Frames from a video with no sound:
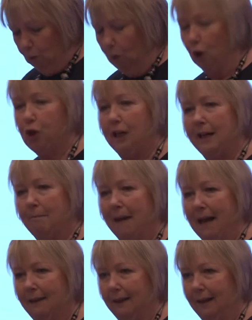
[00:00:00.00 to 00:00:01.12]
washing and
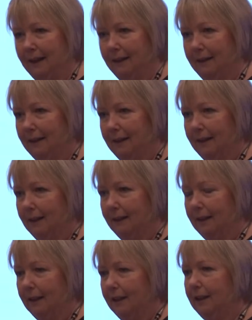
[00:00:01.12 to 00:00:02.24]
bathing.
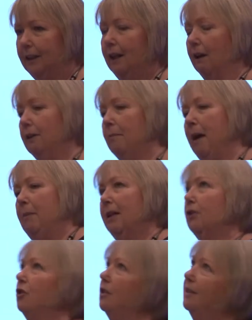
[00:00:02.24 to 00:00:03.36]
You might be
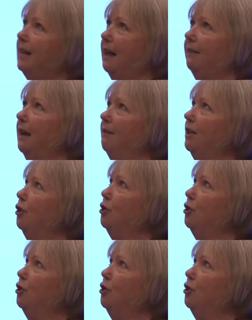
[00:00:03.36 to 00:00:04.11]
able to just stand there in the